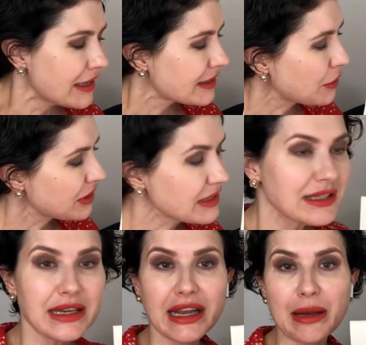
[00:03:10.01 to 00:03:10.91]
So this
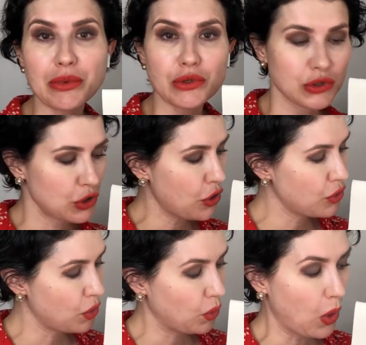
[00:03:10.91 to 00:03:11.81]
is a
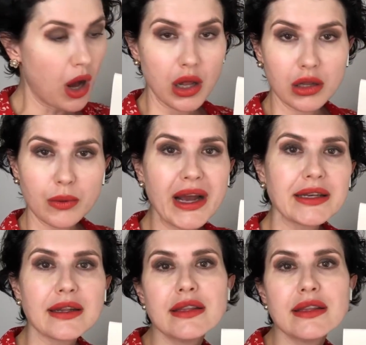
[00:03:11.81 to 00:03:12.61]
cobblestone wall, right?